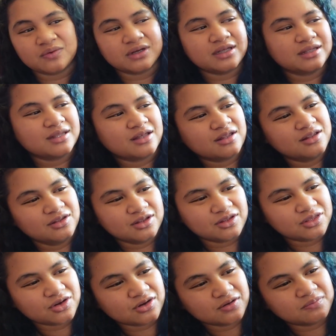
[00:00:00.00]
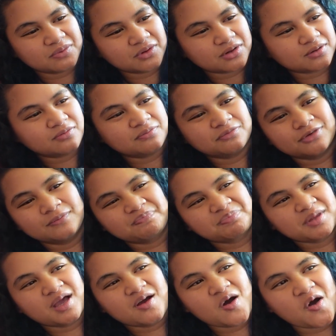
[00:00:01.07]
read the third book.
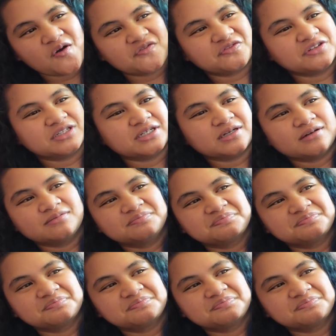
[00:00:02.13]
Hopefully,